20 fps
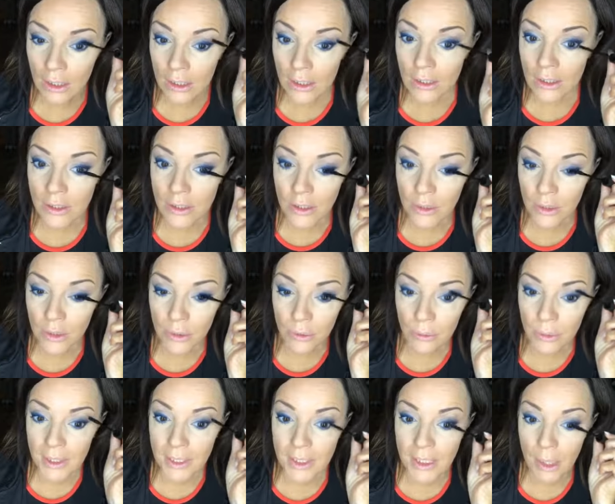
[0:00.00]
So the
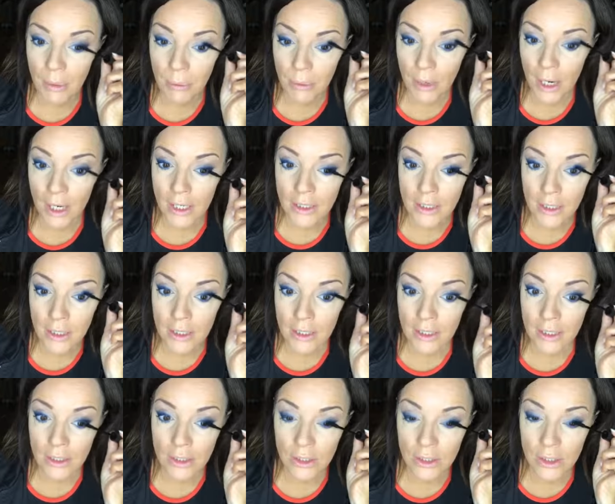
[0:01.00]
three-step process
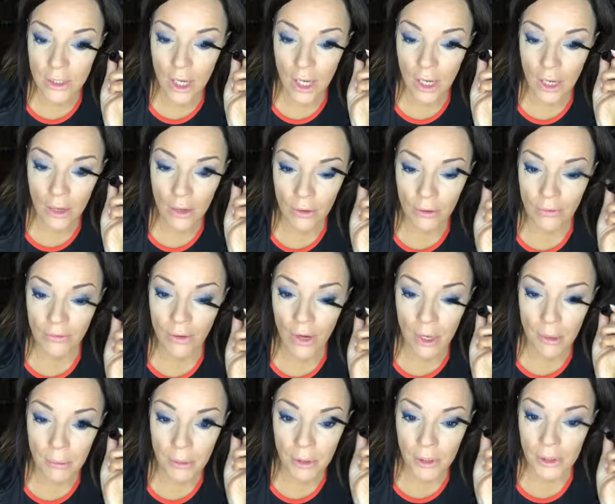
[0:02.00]
is gel,
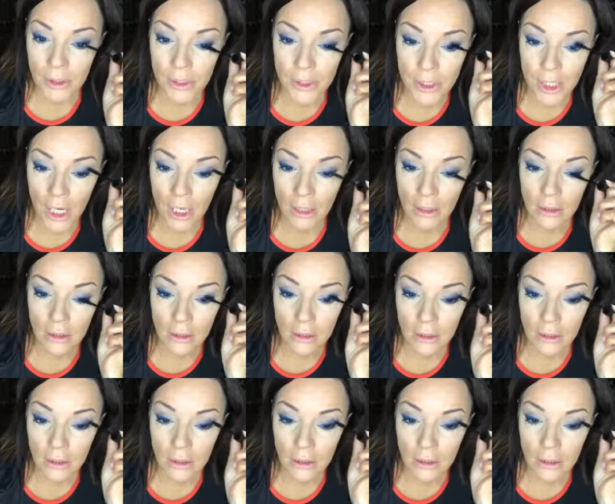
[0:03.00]
fiber, gel.